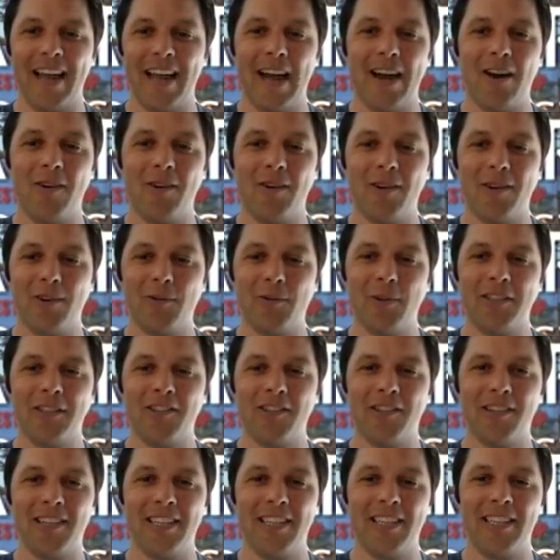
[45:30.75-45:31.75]
out
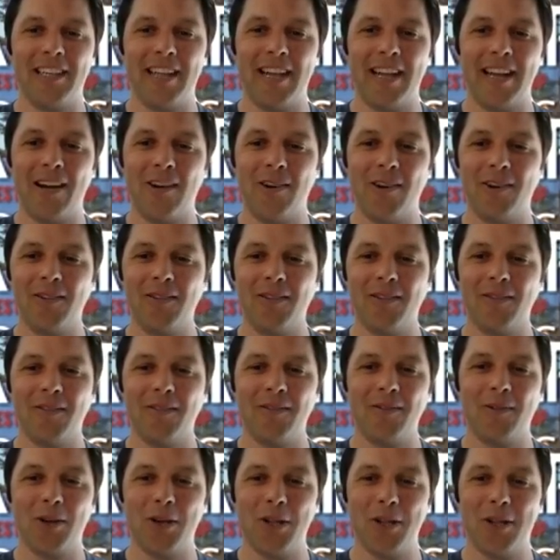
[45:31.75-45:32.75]
originally, and now
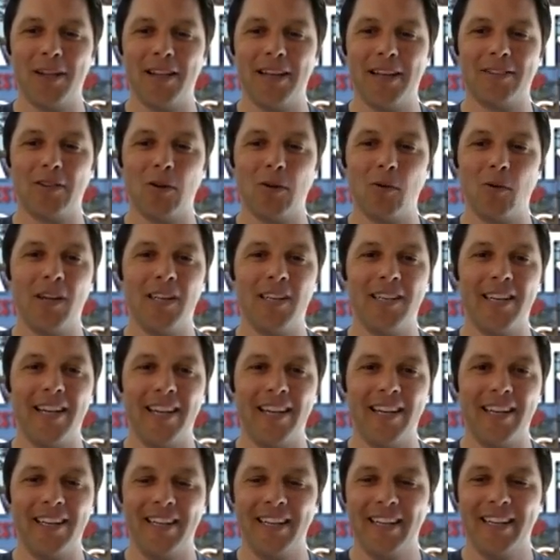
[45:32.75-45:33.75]
what are you, like to 1
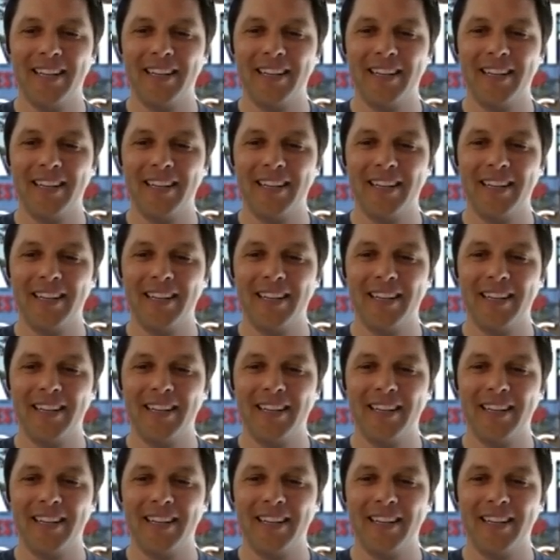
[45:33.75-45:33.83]
day?